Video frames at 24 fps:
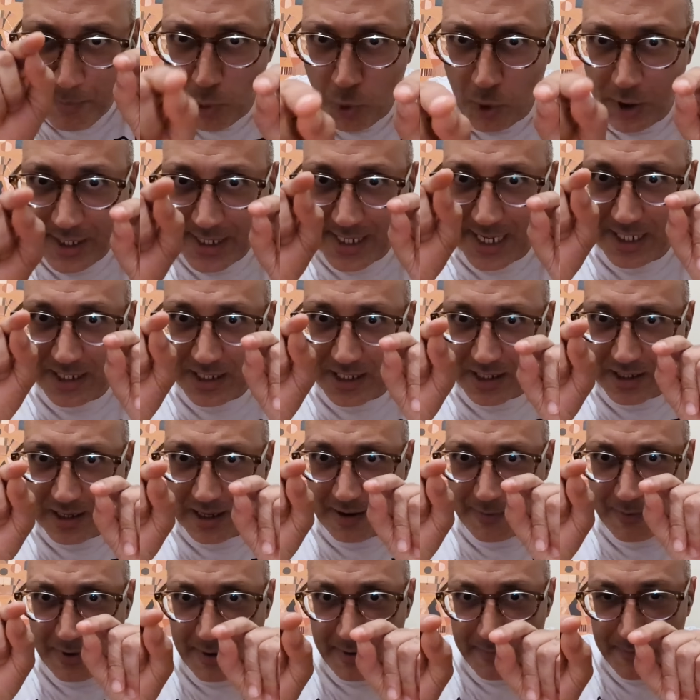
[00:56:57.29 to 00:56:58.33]
pointing
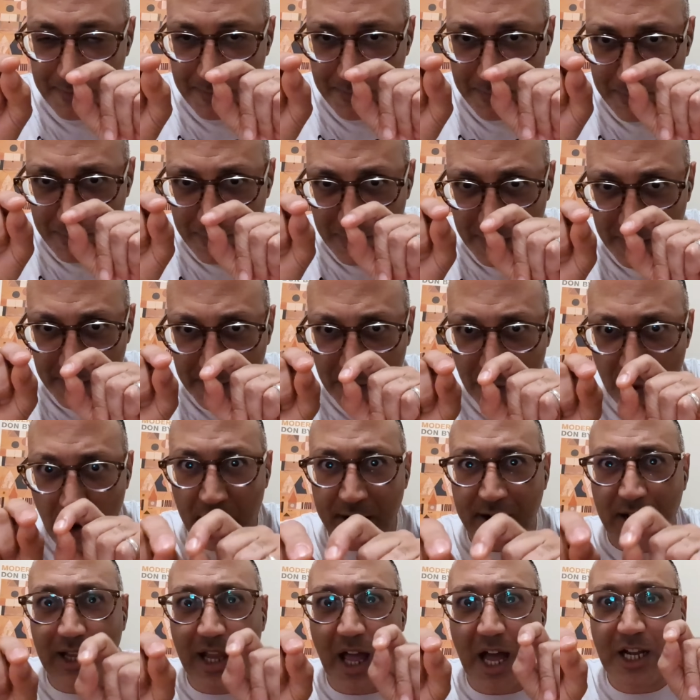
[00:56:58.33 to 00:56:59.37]
to
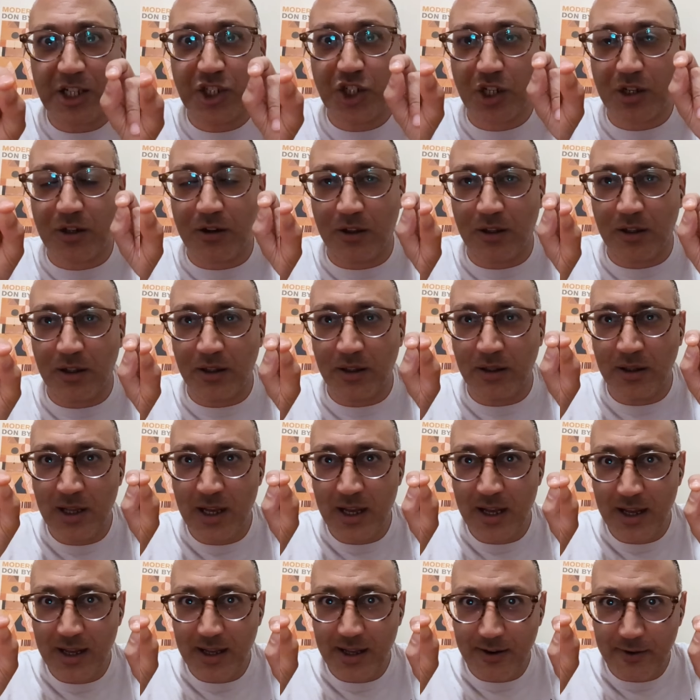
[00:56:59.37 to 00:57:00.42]
chronological